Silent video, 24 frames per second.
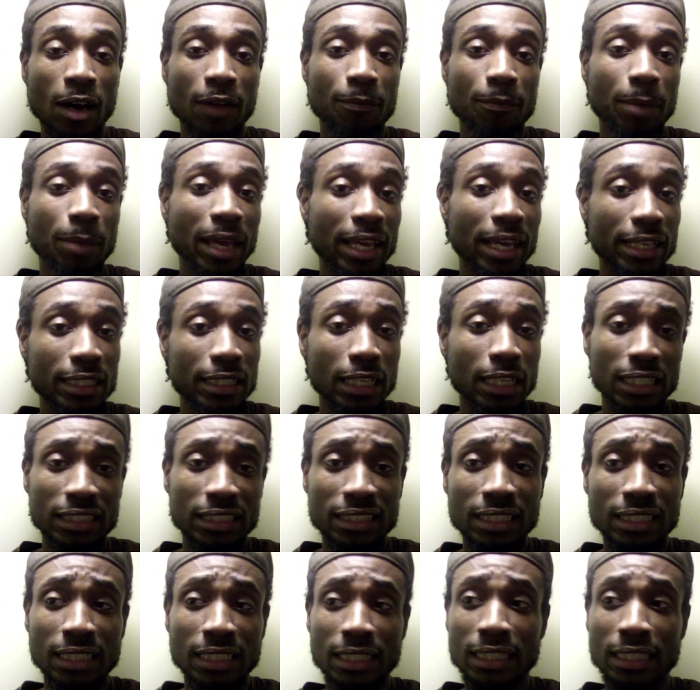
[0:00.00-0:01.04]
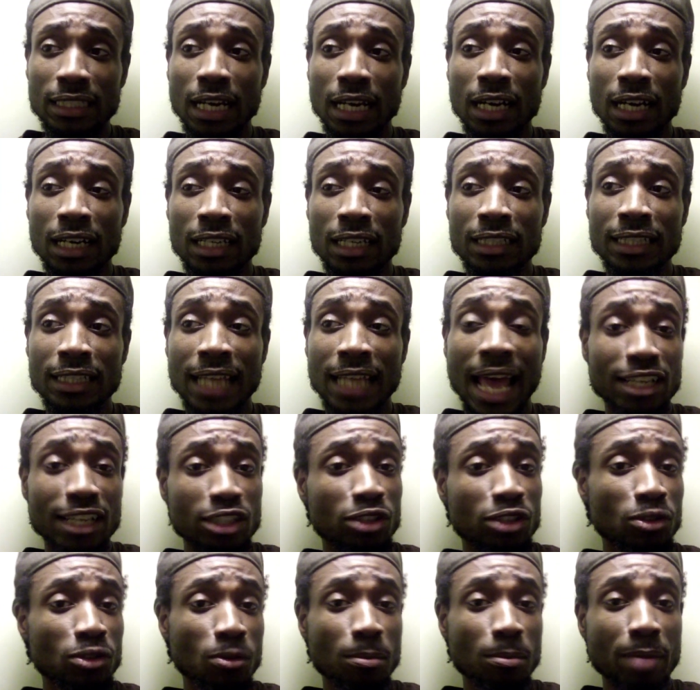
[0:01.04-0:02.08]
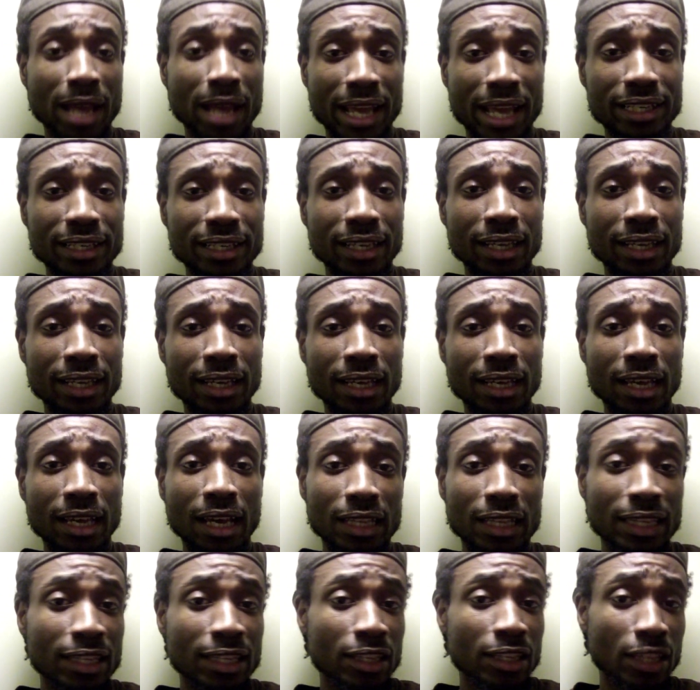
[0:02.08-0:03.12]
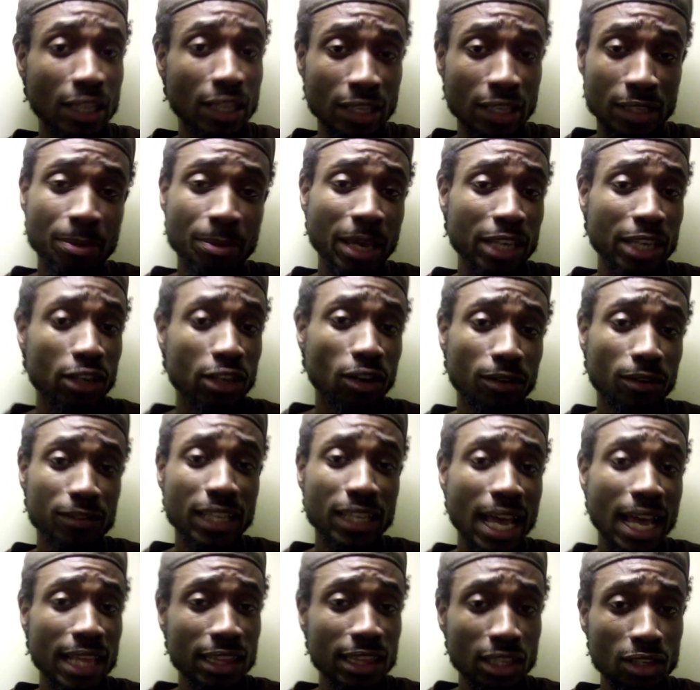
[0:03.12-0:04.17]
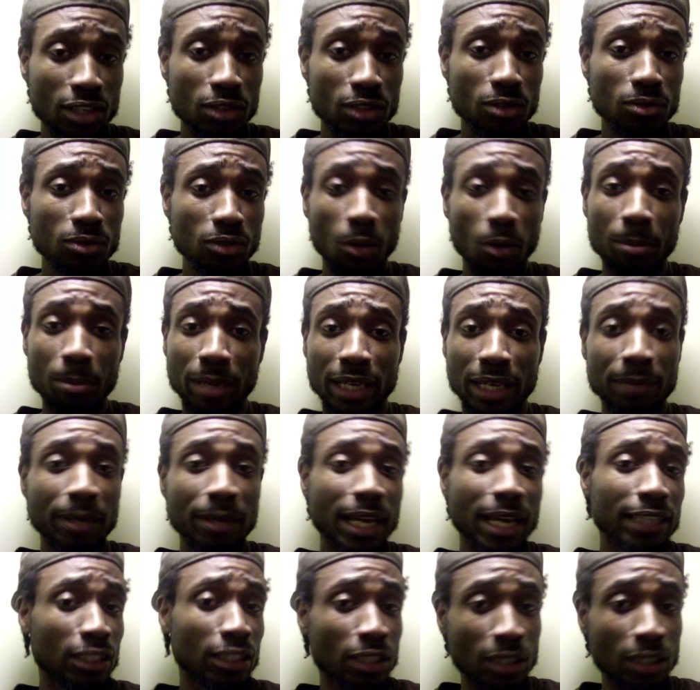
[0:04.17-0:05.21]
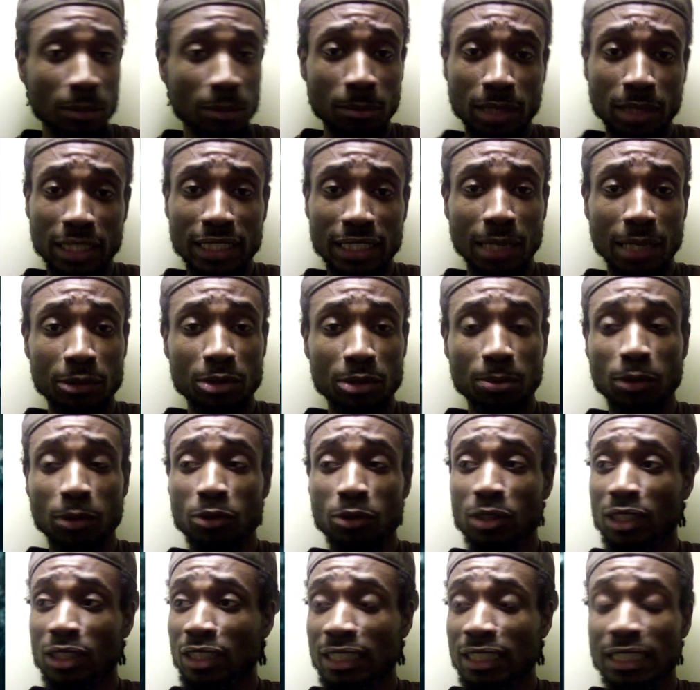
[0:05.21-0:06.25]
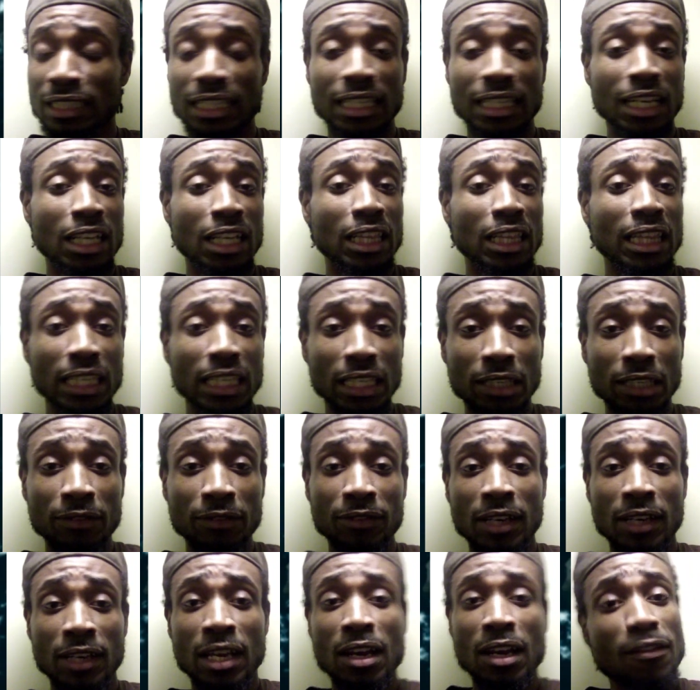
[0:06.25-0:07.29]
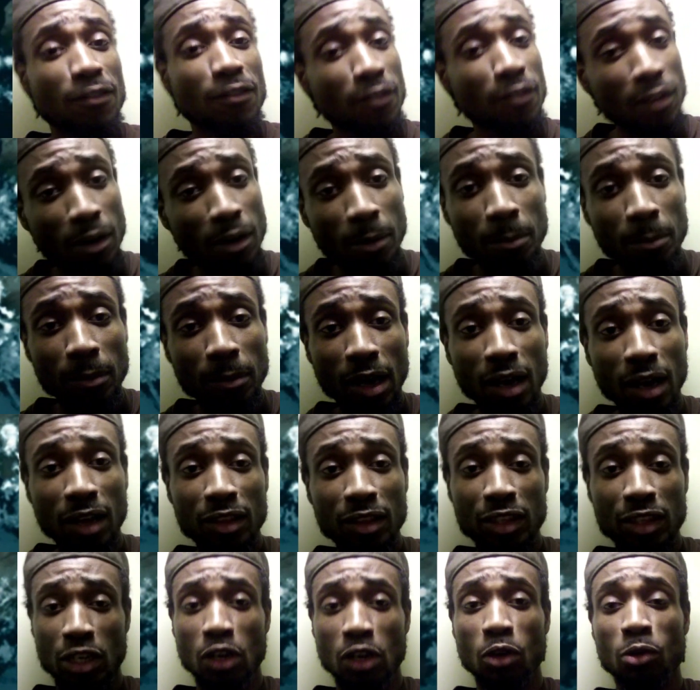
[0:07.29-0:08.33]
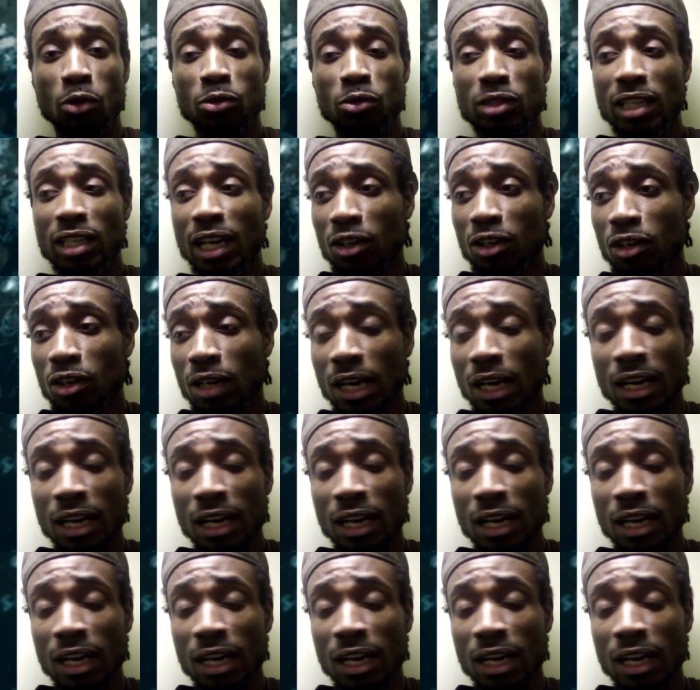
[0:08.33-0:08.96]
pay City National Bank to pay off that loan, or pay back the money that was supposed to leave from the hotel